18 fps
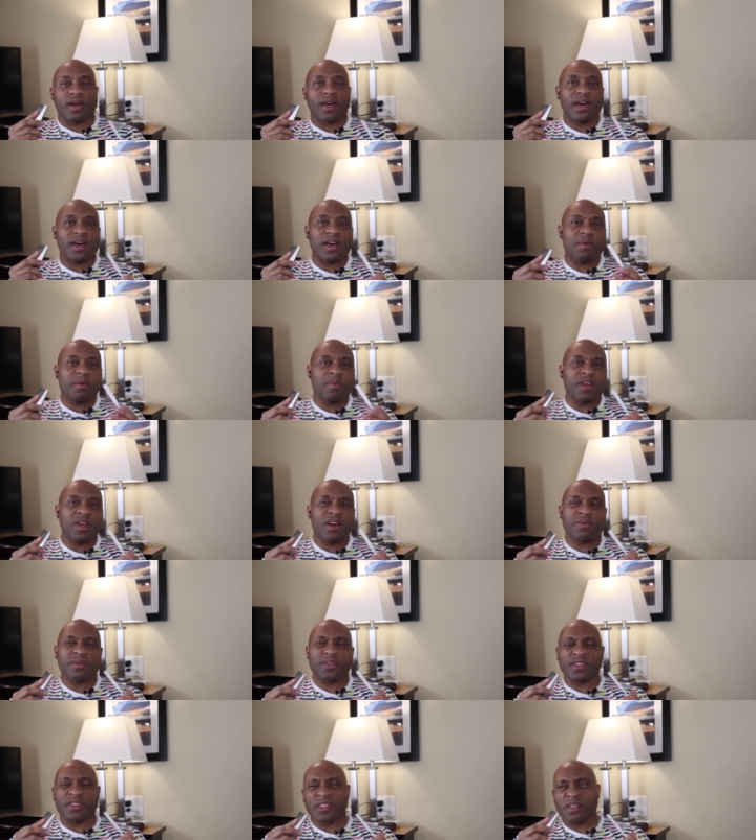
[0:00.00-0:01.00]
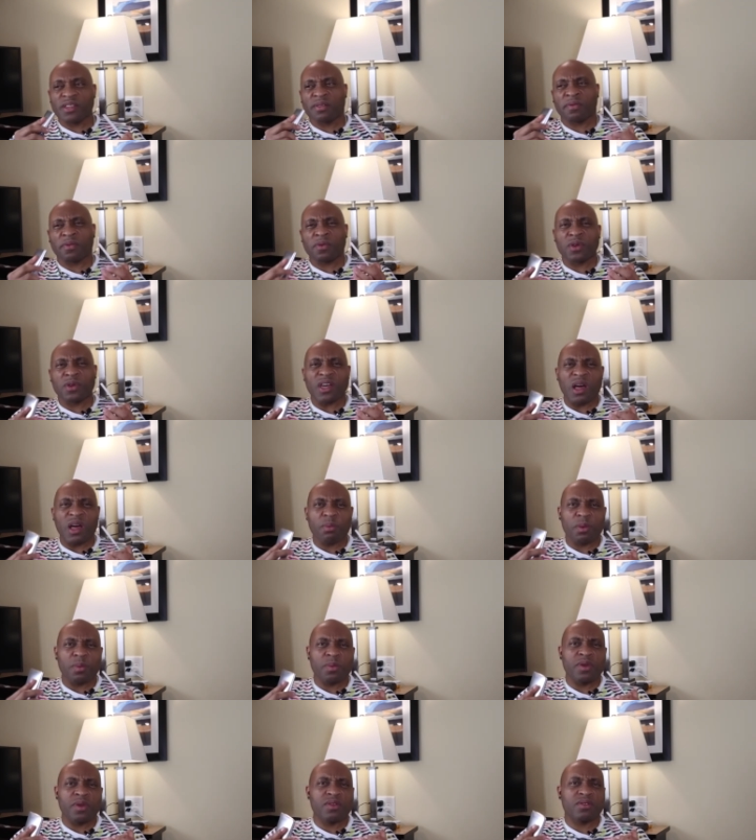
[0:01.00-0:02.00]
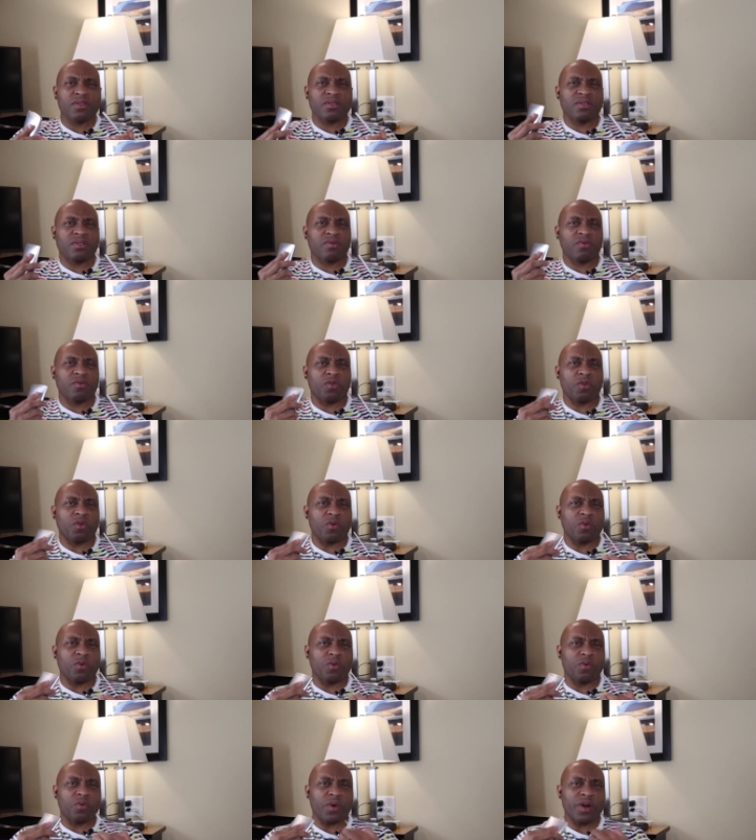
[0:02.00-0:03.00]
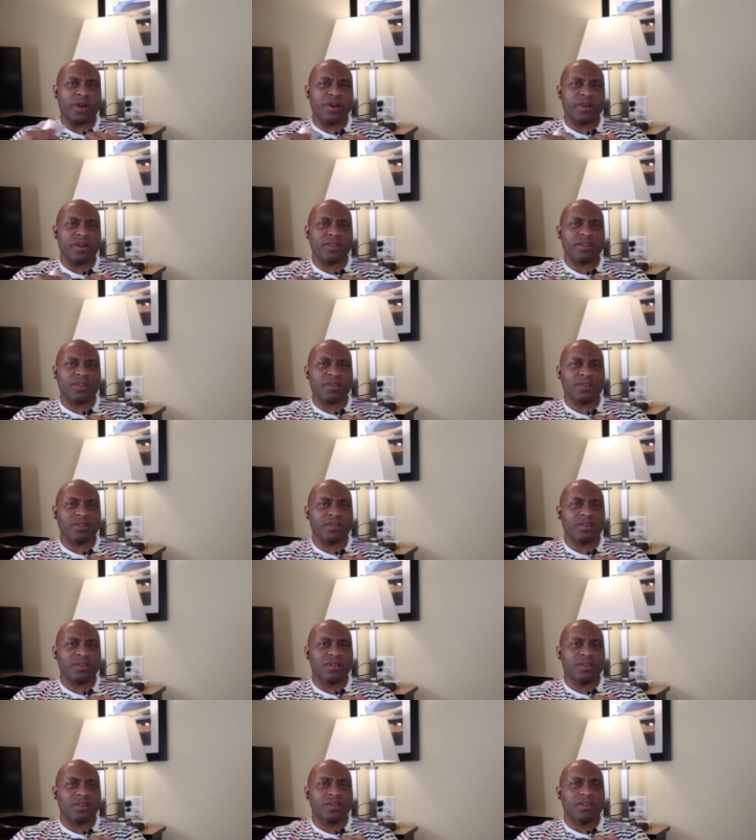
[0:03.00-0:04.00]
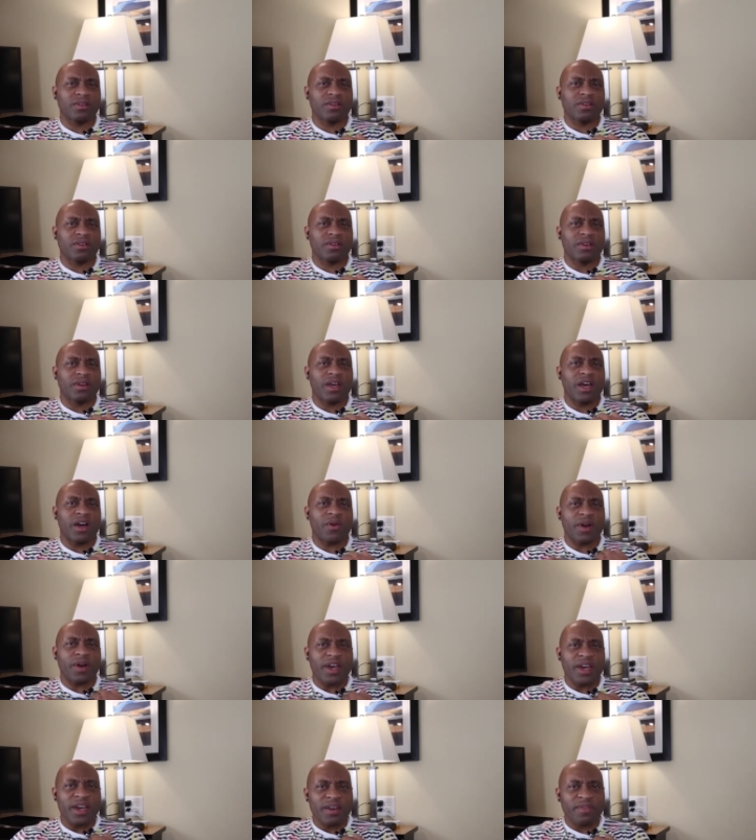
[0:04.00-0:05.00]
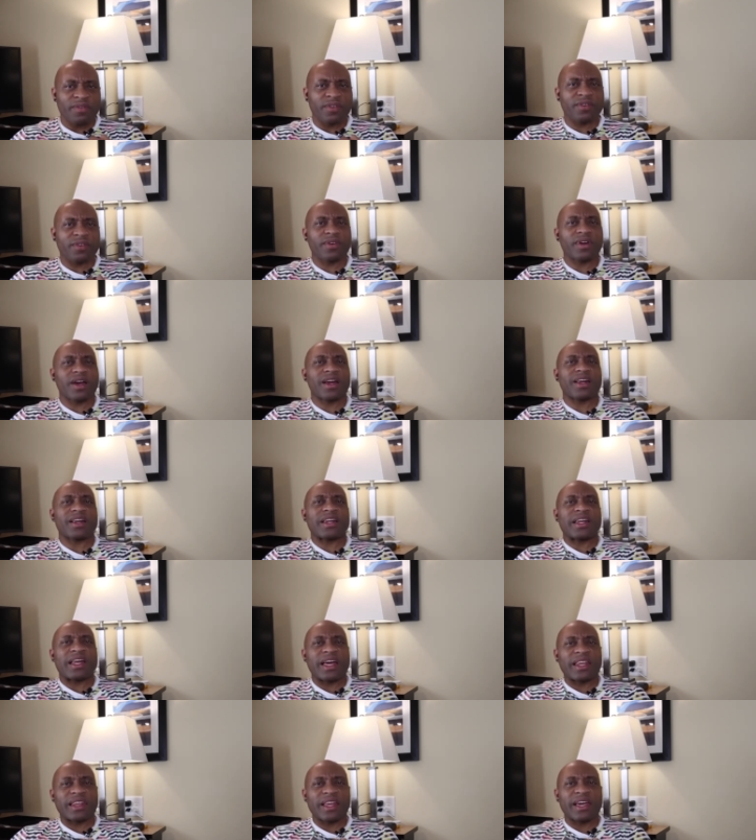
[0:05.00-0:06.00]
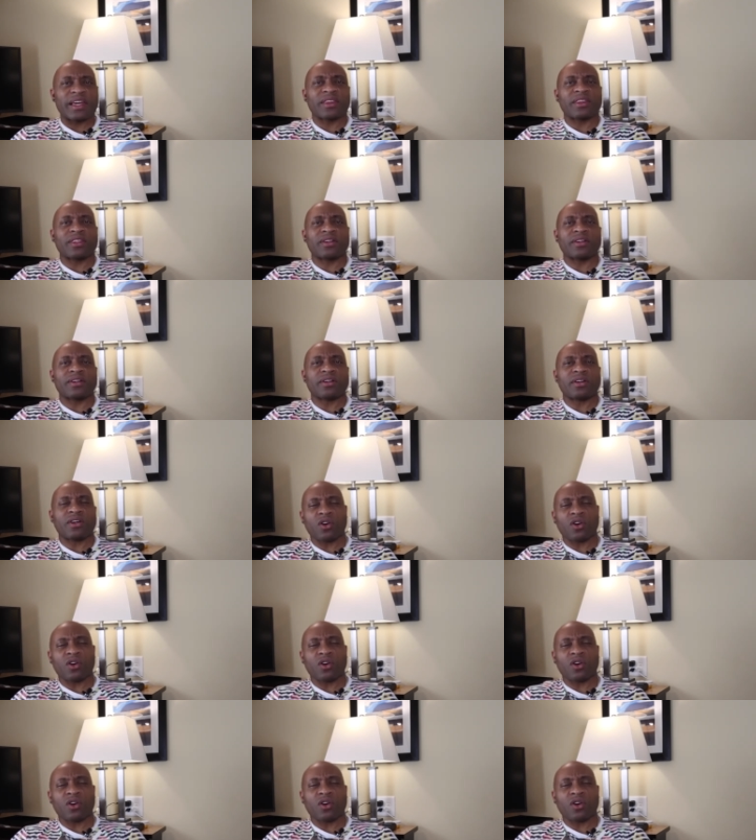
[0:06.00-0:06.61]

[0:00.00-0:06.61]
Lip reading: I admit I received a few compliments for wearing this. However, I did not like the